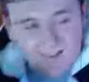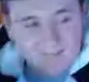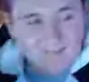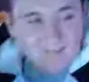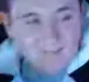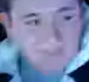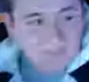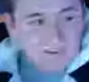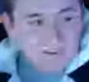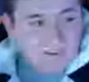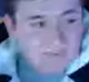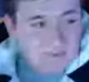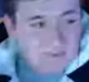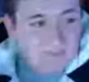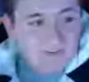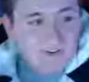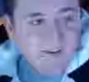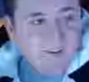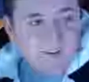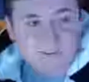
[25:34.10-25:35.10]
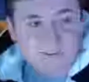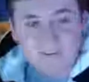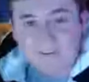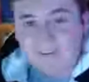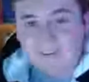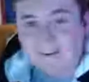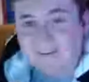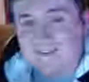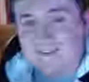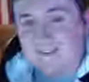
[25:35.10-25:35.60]
But the thing is, we followed the
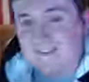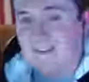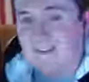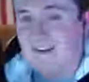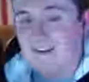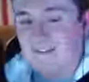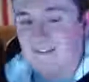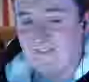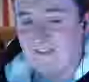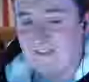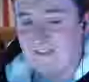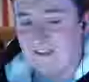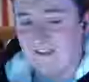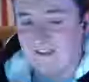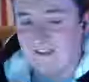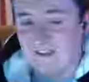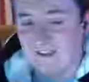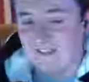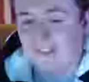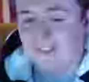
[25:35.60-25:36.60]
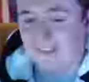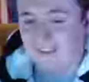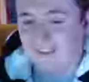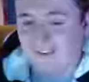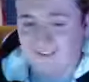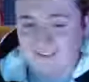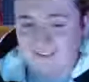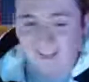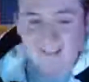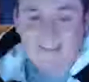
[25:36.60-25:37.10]
directions, and it did the
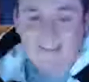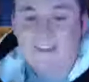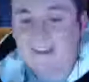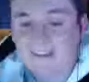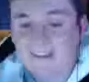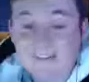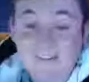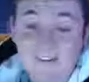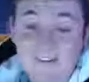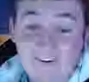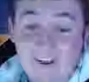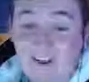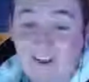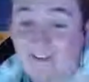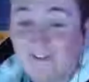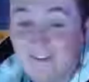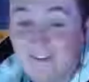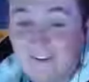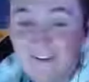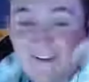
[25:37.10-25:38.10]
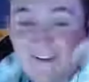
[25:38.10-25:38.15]
exact thing it shouldn't have.